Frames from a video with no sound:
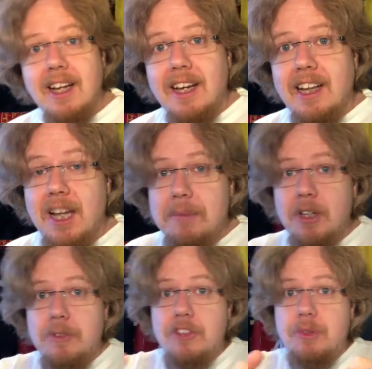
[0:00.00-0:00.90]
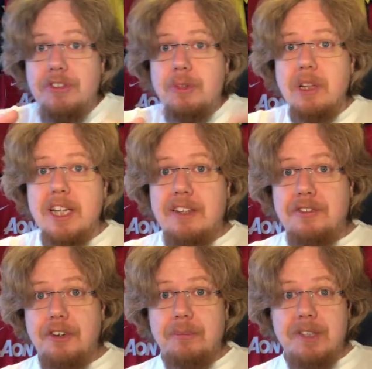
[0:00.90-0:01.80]
Let me know which ones you liked
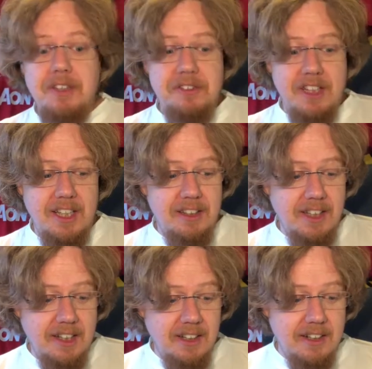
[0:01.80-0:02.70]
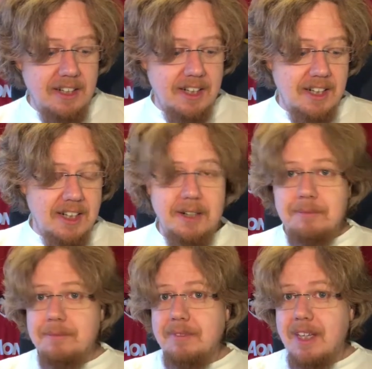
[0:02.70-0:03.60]
from these in there.
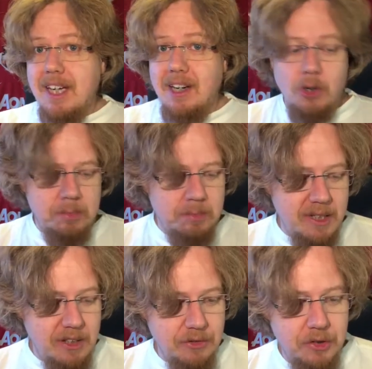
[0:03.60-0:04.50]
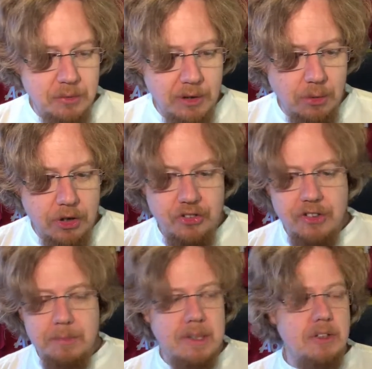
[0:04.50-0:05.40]
Um, I hope many of you will watch
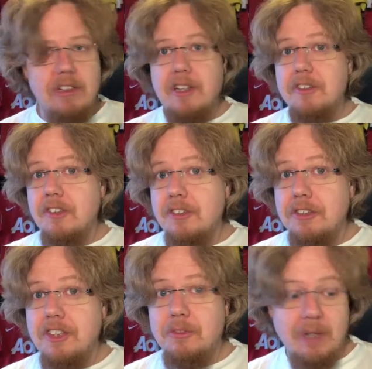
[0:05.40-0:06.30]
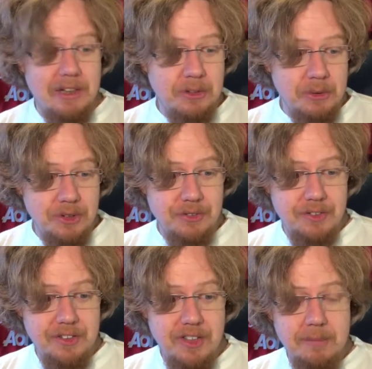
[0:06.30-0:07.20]
this because Lask is not that well known of
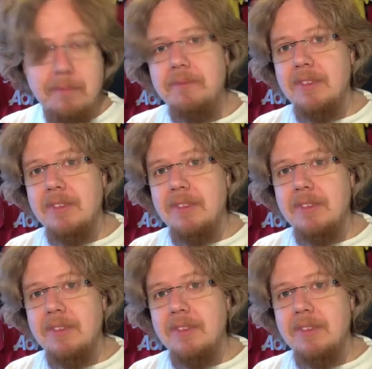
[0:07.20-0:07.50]
a team.